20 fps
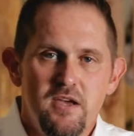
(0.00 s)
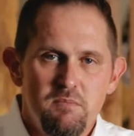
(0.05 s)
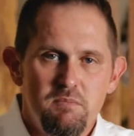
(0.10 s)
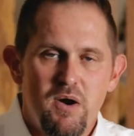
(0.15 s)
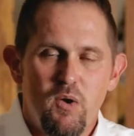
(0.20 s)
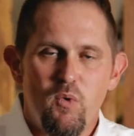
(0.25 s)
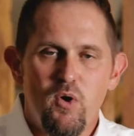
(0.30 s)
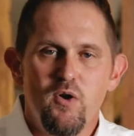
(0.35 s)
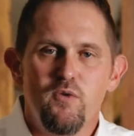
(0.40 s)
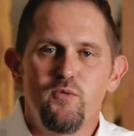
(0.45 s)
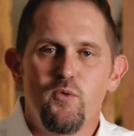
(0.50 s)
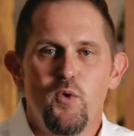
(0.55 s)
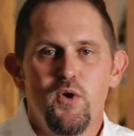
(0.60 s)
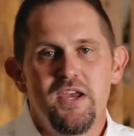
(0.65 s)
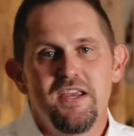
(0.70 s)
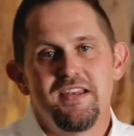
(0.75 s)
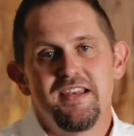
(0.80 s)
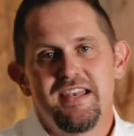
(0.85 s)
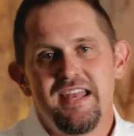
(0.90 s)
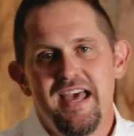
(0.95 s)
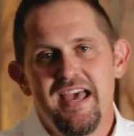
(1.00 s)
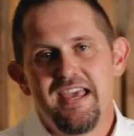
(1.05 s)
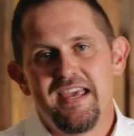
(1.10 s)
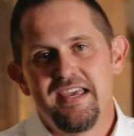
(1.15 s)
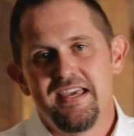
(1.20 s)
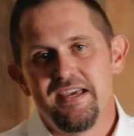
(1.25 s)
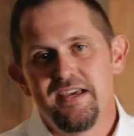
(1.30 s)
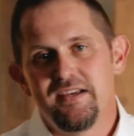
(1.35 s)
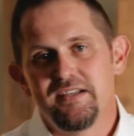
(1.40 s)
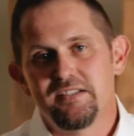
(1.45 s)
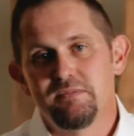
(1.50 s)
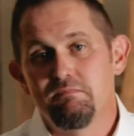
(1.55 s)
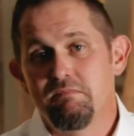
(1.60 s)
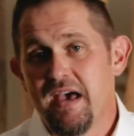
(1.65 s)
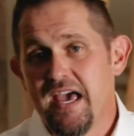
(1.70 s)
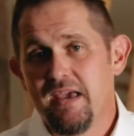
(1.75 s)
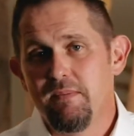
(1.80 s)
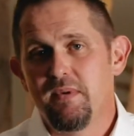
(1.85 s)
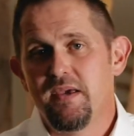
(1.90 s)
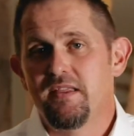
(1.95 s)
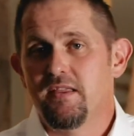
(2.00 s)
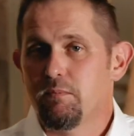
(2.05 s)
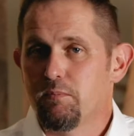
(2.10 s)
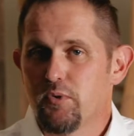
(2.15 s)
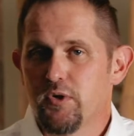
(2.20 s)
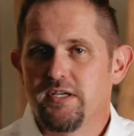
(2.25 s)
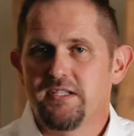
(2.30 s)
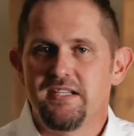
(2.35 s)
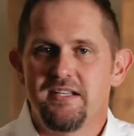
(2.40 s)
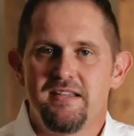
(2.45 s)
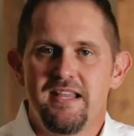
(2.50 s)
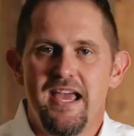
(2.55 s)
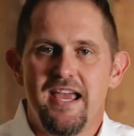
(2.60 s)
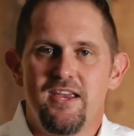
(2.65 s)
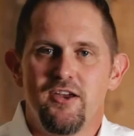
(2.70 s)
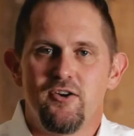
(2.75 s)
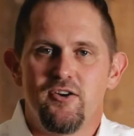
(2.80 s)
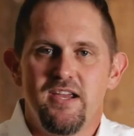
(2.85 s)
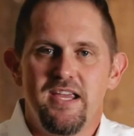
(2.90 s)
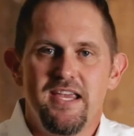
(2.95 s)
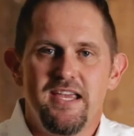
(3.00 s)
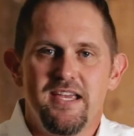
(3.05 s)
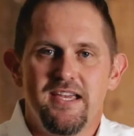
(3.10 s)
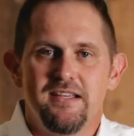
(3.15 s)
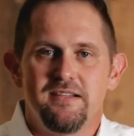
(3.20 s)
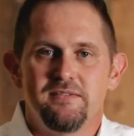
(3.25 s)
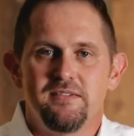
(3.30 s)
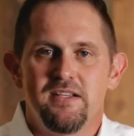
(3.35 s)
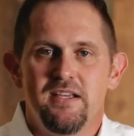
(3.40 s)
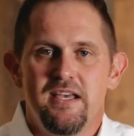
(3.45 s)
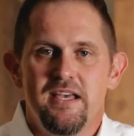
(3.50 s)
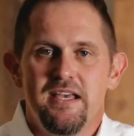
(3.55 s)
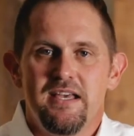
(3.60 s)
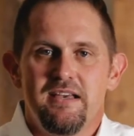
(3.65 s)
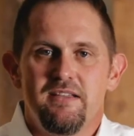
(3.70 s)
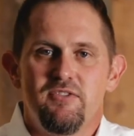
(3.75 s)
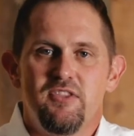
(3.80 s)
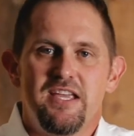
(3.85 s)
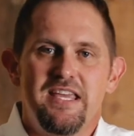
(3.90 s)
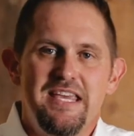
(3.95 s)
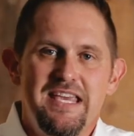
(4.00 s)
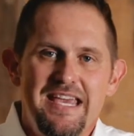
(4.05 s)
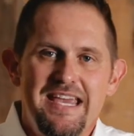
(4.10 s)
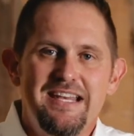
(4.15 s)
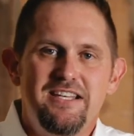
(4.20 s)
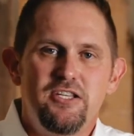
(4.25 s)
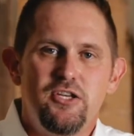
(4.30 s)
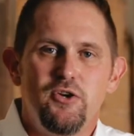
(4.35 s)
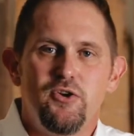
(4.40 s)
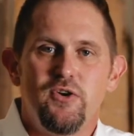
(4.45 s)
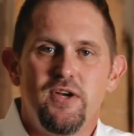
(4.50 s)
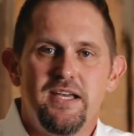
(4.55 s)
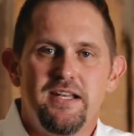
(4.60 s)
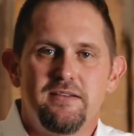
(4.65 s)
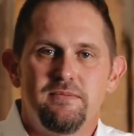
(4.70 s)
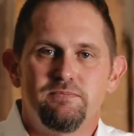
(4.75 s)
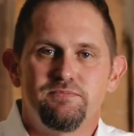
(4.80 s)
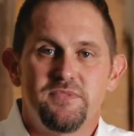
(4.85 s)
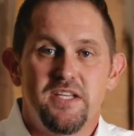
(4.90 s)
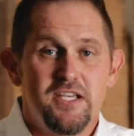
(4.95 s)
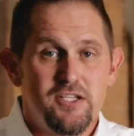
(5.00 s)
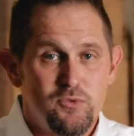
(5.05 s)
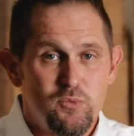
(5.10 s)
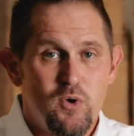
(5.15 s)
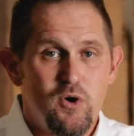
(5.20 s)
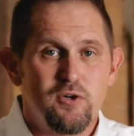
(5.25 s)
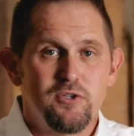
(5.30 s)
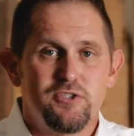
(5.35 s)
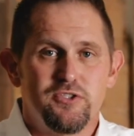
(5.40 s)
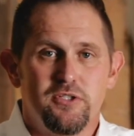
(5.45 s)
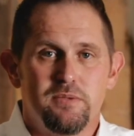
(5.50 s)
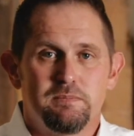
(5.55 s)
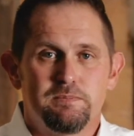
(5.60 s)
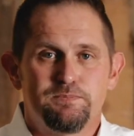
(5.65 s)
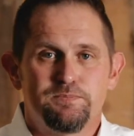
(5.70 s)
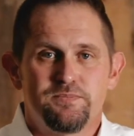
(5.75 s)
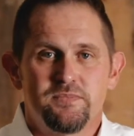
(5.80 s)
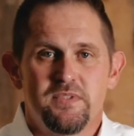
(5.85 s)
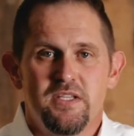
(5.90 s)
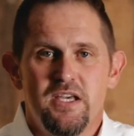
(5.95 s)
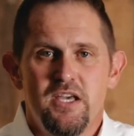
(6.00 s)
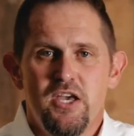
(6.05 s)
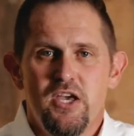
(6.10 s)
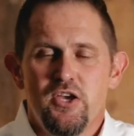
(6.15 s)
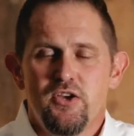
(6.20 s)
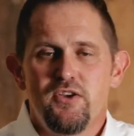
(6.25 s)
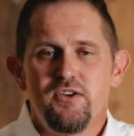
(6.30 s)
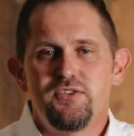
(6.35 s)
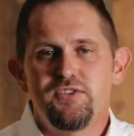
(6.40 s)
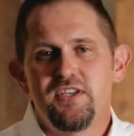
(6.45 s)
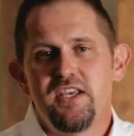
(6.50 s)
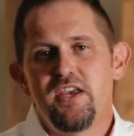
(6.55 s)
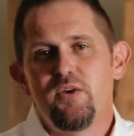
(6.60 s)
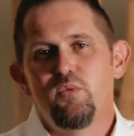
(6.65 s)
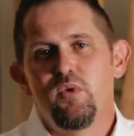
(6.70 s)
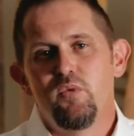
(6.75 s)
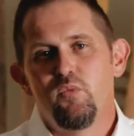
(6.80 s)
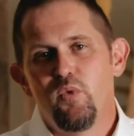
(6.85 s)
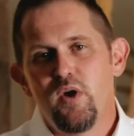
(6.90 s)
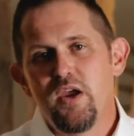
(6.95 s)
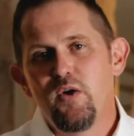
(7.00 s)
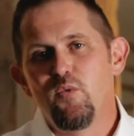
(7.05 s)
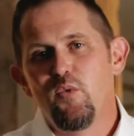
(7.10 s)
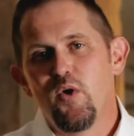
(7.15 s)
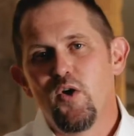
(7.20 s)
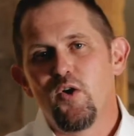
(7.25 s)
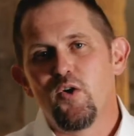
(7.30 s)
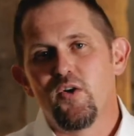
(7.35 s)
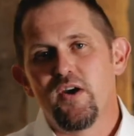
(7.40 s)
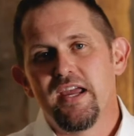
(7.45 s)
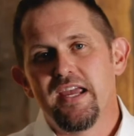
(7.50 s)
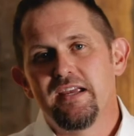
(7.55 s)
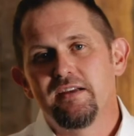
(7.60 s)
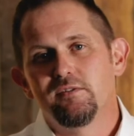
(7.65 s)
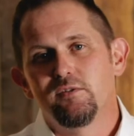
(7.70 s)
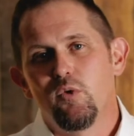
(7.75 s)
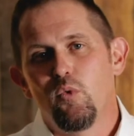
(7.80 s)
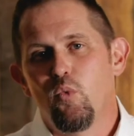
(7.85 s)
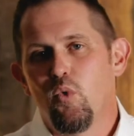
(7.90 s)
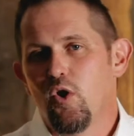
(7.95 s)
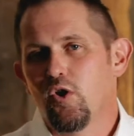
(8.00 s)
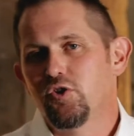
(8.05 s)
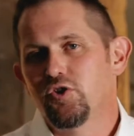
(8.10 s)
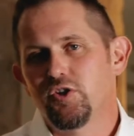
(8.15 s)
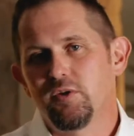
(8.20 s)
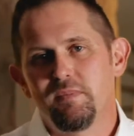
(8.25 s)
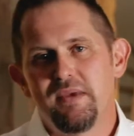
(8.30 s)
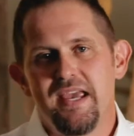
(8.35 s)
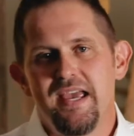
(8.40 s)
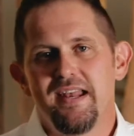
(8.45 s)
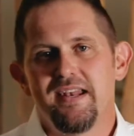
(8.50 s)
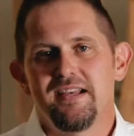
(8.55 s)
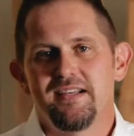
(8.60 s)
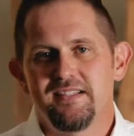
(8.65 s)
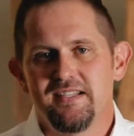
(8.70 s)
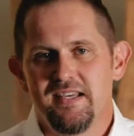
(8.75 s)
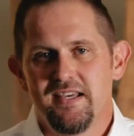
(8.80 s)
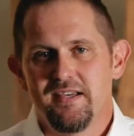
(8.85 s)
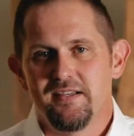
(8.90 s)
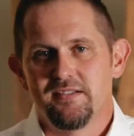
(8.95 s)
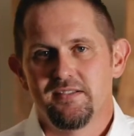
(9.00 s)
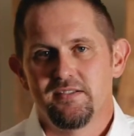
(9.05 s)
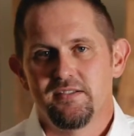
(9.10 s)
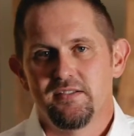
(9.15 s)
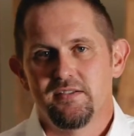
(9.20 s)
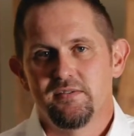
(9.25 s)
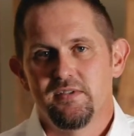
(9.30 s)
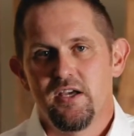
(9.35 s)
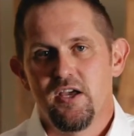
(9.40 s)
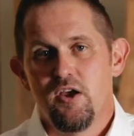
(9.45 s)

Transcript: My word for you today is maybe the prison that you're in, the key to it is worship. You see, when we worry, worship can't exist.